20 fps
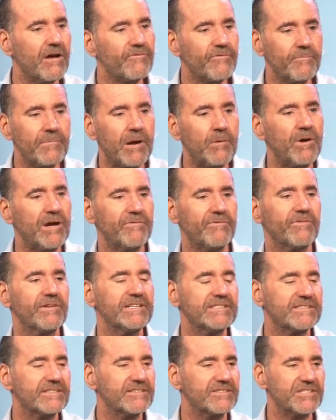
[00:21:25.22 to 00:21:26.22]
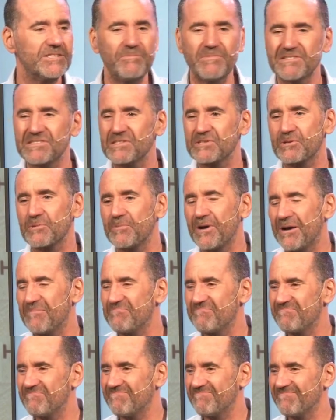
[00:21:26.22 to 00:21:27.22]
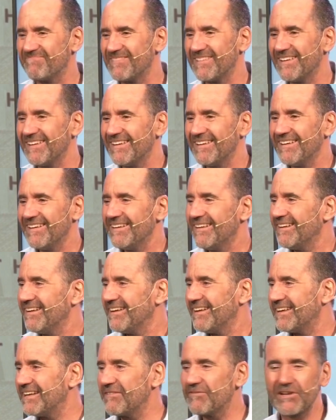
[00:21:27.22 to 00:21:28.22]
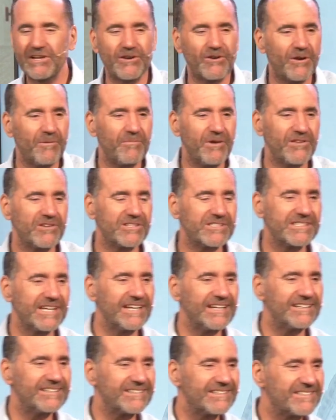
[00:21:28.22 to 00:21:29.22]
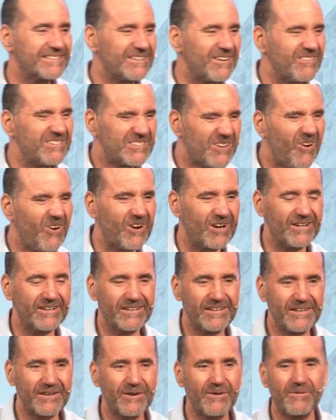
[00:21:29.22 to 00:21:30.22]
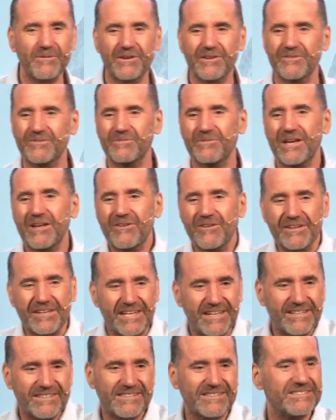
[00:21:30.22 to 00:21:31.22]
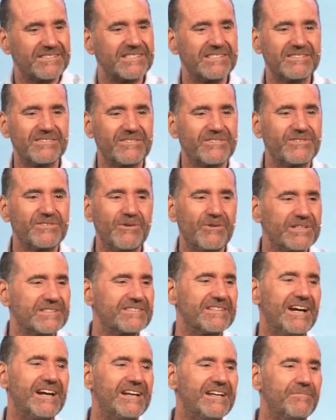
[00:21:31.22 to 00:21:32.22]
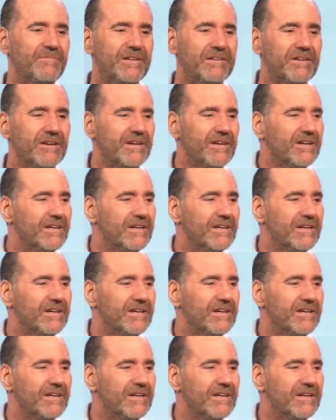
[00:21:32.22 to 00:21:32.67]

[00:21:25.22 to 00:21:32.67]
For my wife, Lisa, she misses her mom. And every year on Mother's Day, it's always hard, you know, because we've got our kids, and she's so excited, but